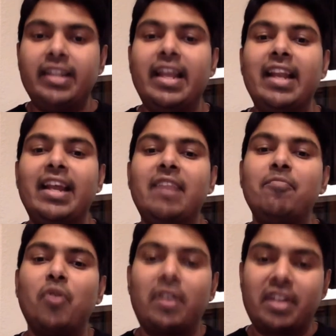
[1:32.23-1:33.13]
they'll get
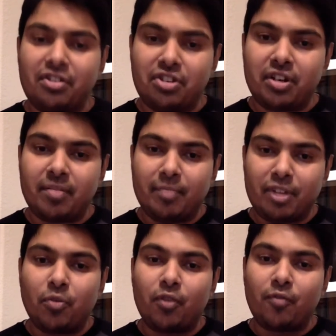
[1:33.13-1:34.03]
more attention,
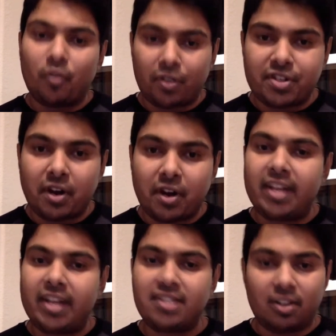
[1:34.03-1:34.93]
much more focused
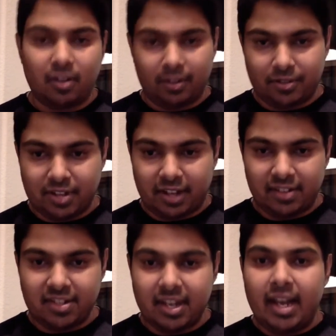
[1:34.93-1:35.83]
audience and all those
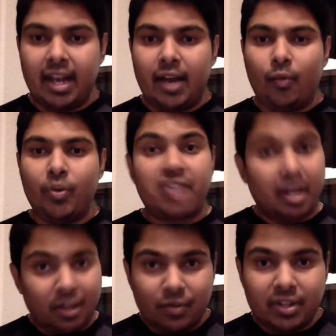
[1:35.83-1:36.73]
things. We
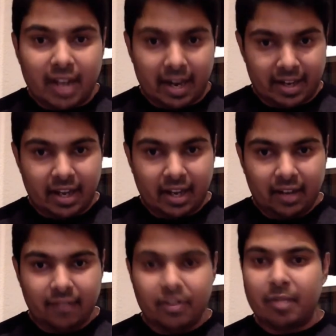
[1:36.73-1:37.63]
started with that idea,
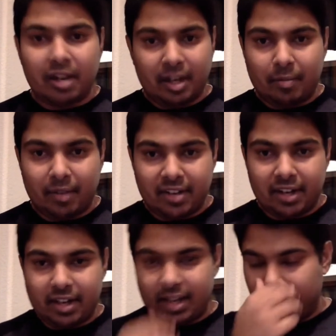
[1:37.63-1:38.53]
with a marketplace
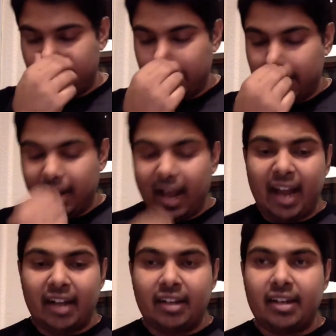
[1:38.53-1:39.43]
idea,
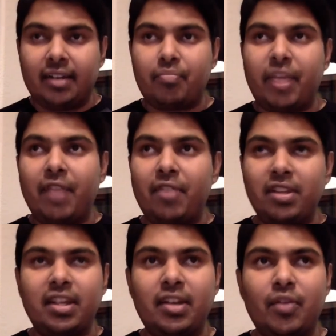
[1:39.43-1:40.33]
and
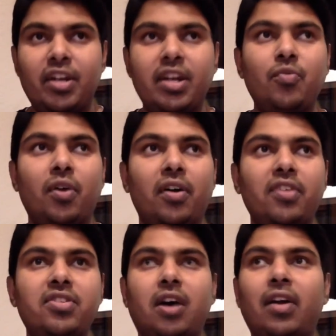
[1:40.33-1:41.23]
everything we did
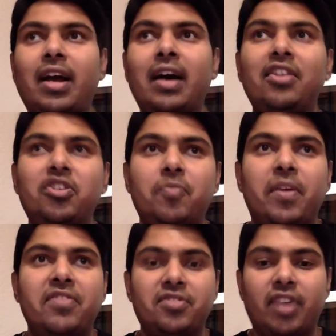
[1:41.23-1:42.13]
was on a hunch
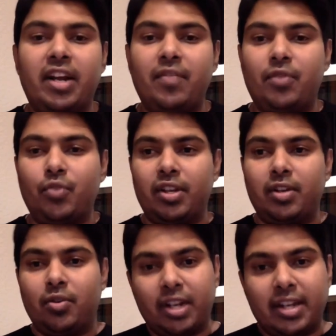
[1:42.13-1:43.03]
basis, right? We
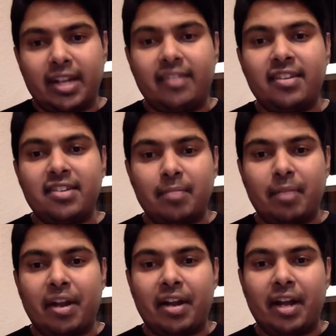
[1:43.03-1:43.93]
looked at the existing
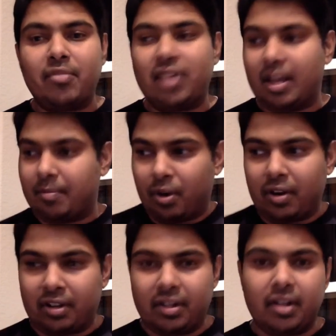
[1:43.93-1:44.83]
paradigms like
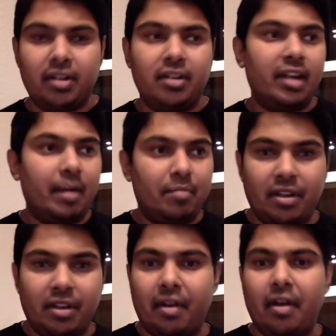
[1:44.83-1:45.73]
product hunt,
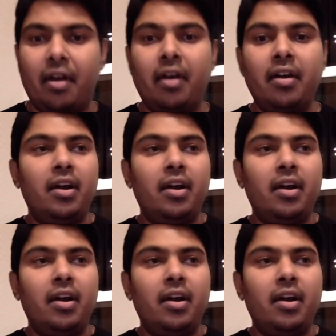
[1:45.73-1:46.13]
Capterra,